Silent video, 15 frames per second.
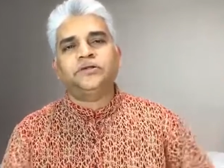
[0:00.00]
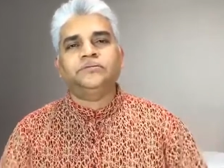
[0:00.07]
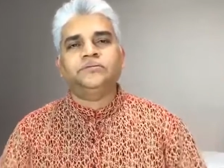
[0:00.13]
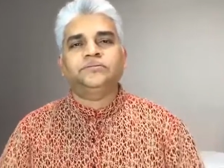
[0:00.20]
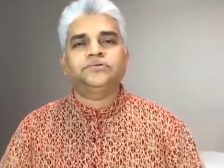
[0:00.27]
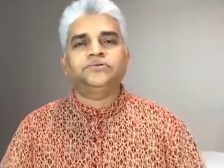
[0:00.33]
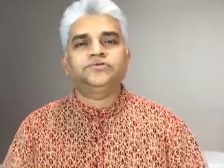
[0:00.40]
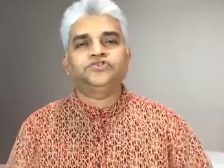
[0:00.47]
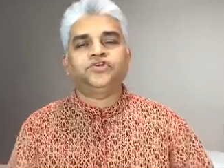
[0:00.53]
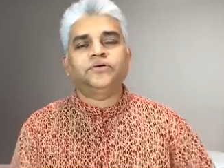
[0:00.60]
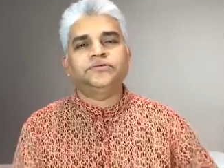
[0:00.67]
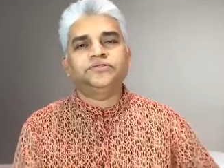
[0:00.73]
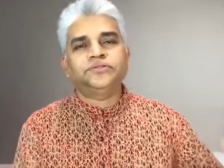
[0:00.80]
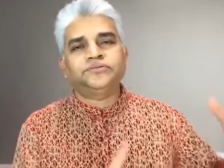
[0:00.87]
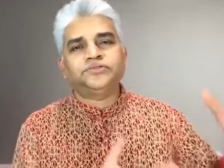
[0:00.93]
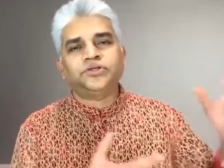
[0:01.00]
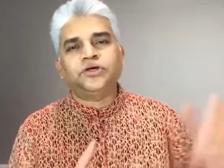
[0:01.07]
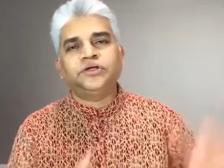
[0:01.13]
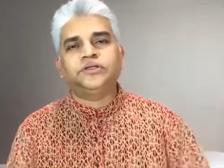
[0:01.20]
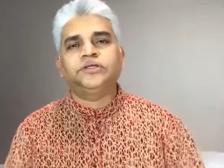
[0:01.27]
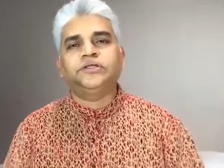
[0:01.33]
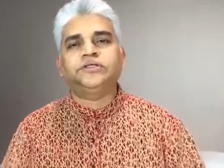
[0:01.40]
or shovels of
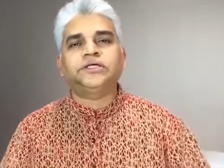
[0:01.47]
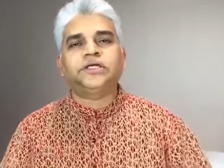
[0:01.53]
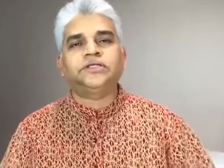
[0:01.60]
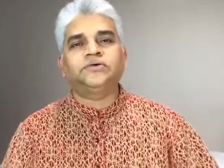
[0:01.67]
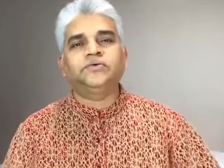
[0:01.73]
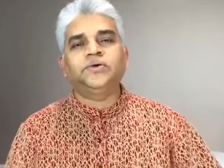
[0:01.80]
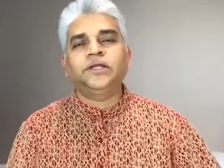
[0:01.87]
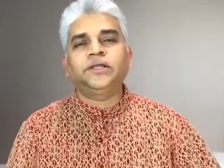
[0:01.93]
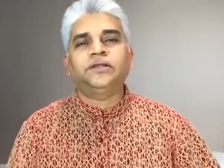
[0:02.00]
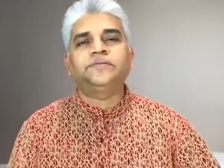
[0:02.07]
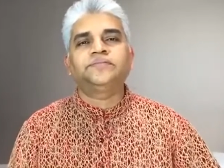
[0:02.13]
soil inside the well